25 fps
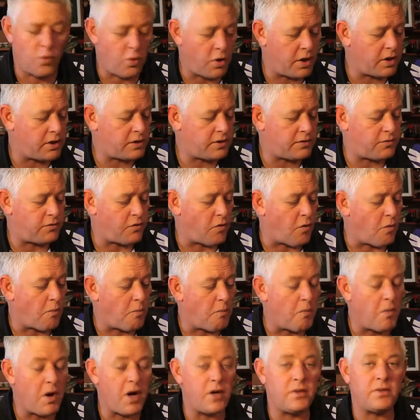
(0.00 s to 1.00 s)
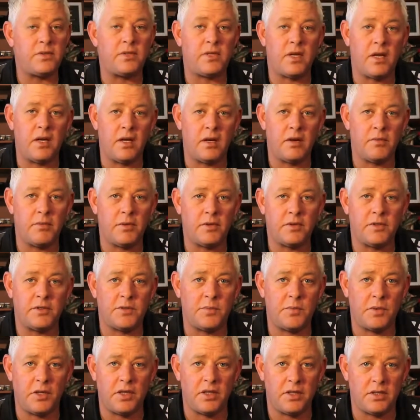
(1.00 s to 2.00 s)
works for most edible
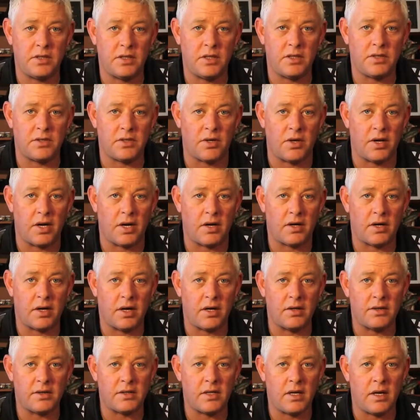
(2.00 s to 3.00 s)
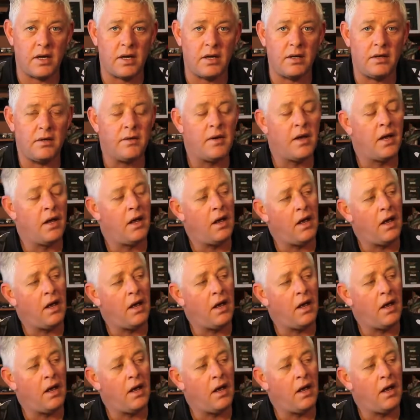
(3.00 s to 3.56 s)
species on our coastline.